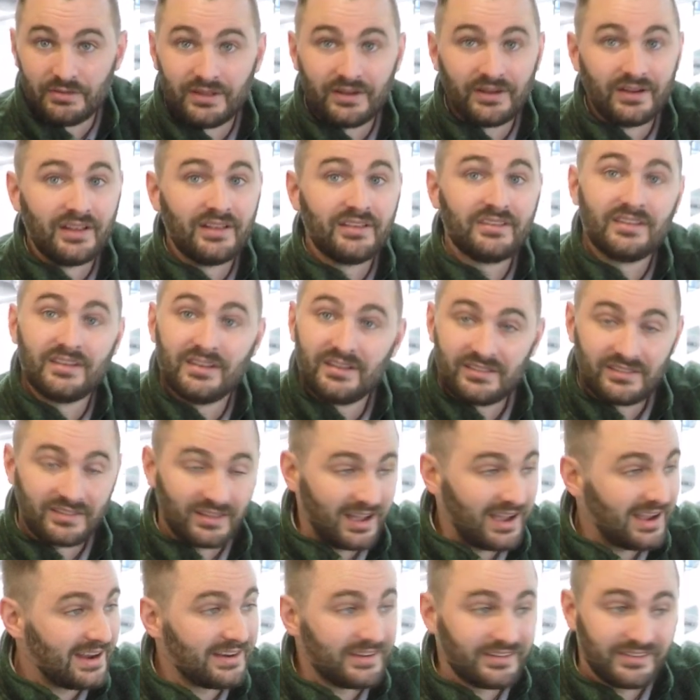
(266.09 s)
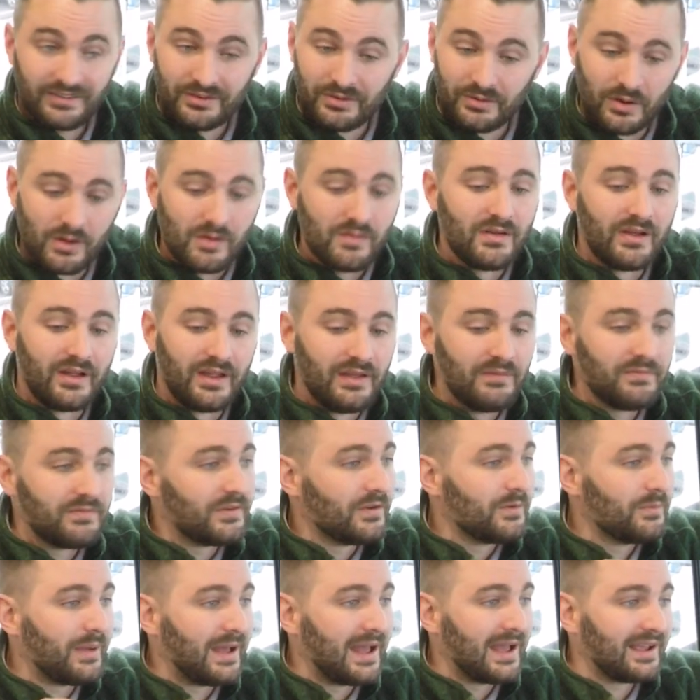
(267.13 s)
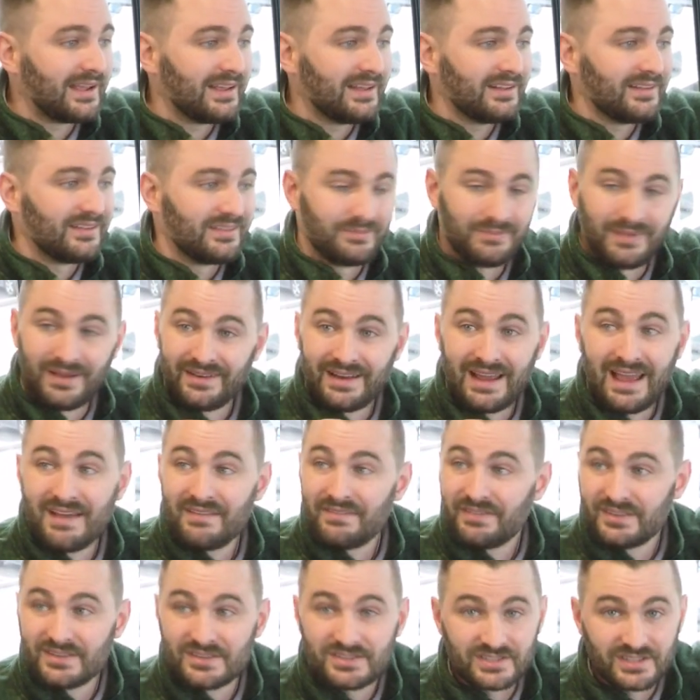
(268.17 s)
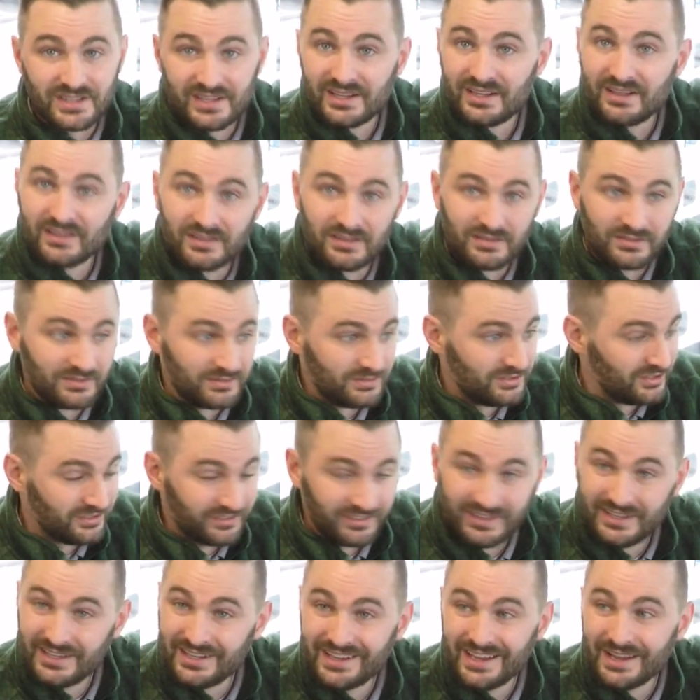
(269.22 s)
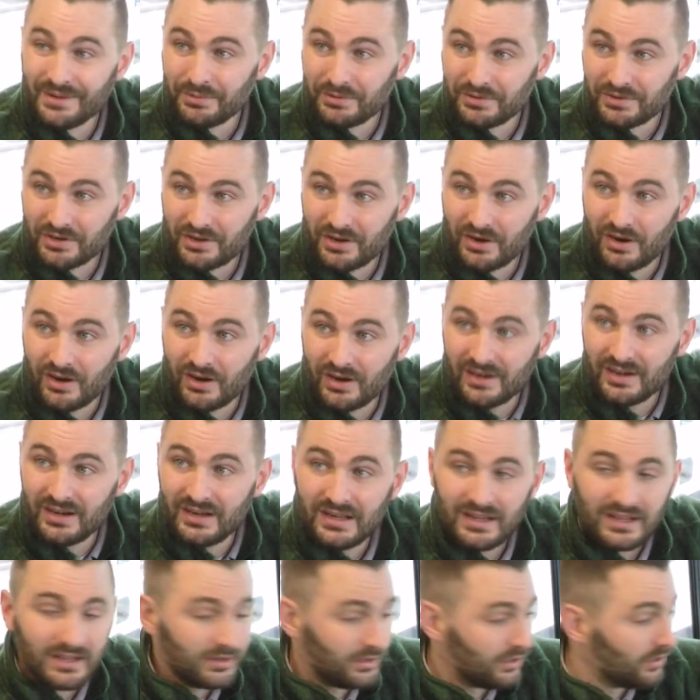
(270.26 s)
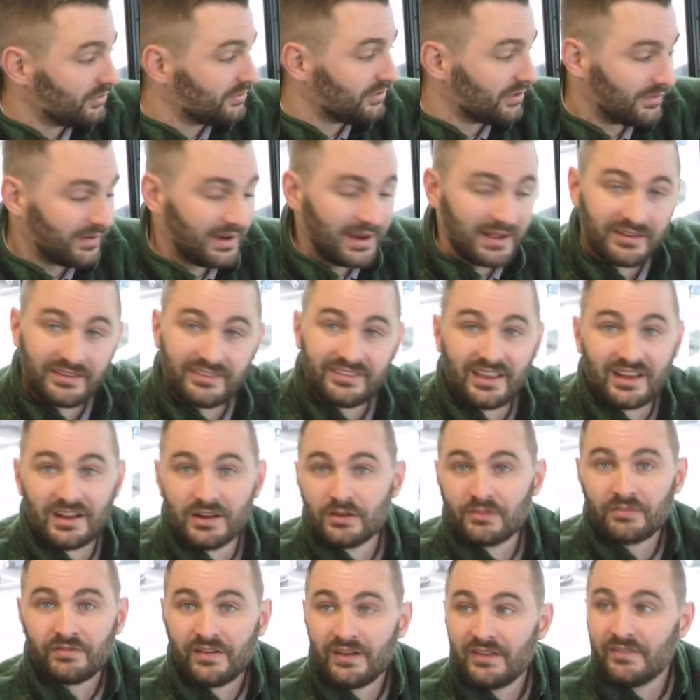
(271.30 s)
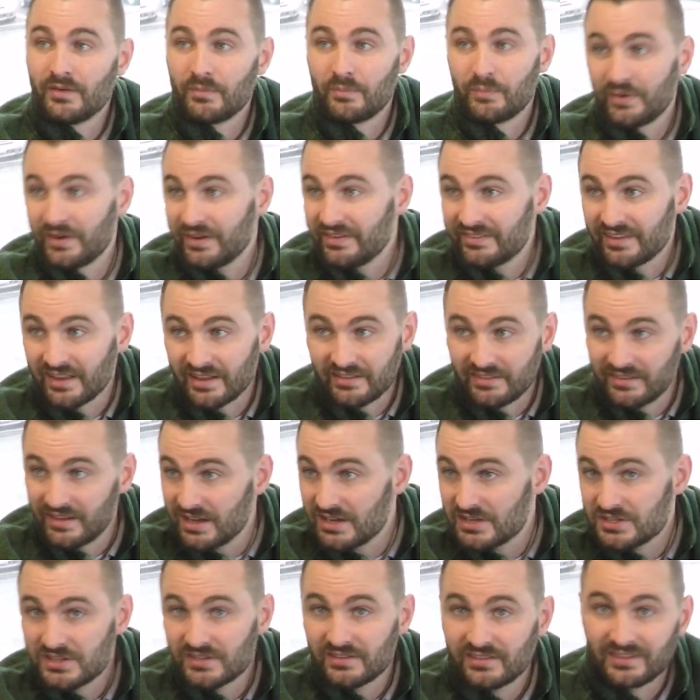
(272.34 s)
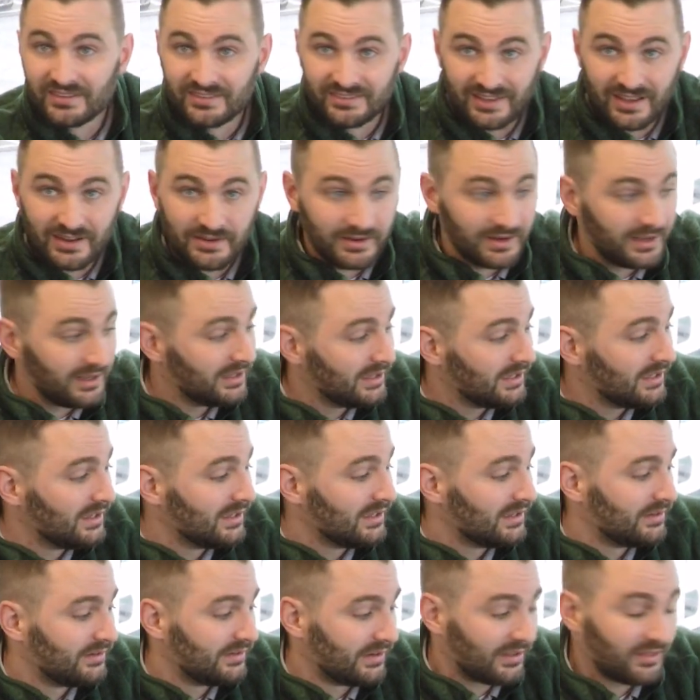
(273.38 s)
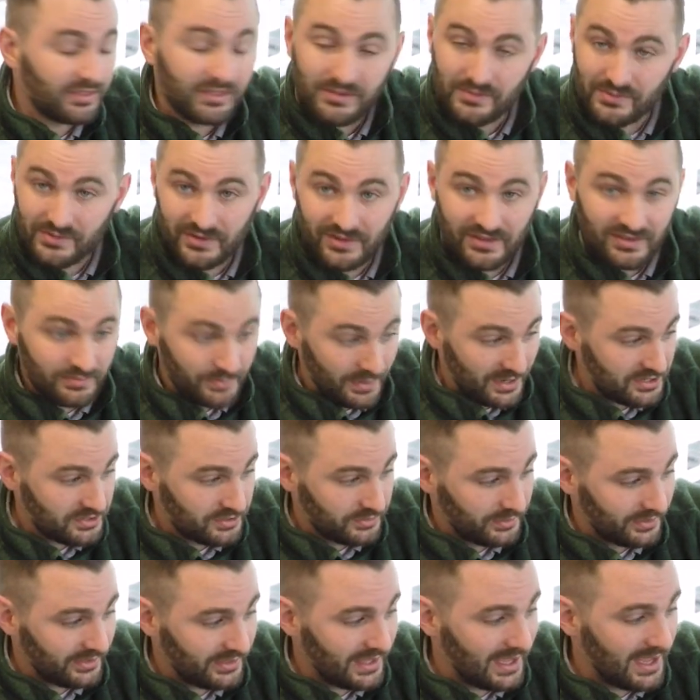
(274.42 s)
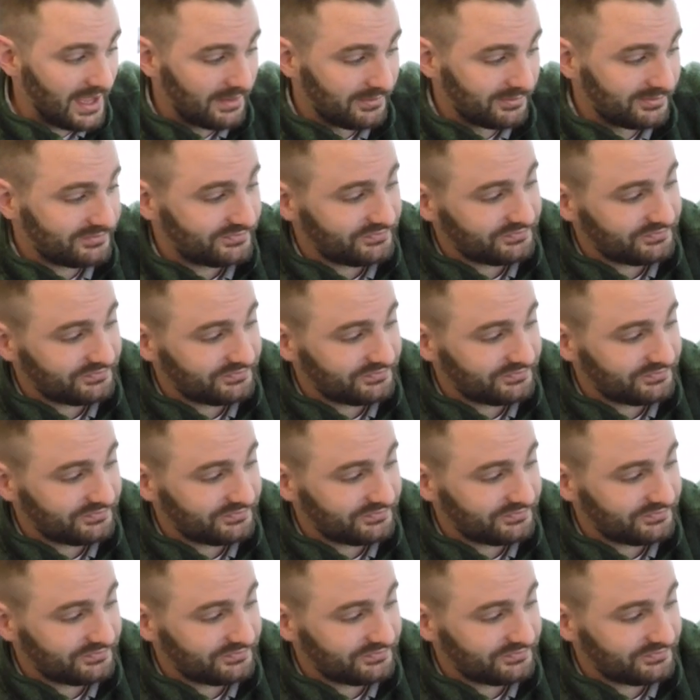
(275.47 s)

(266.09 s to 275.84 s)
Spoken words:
There is an entire little info packet, about a ½ inch thick, just like you get with your car. Goes over how to set your favorite preset stations, etc. Nothing really special with that.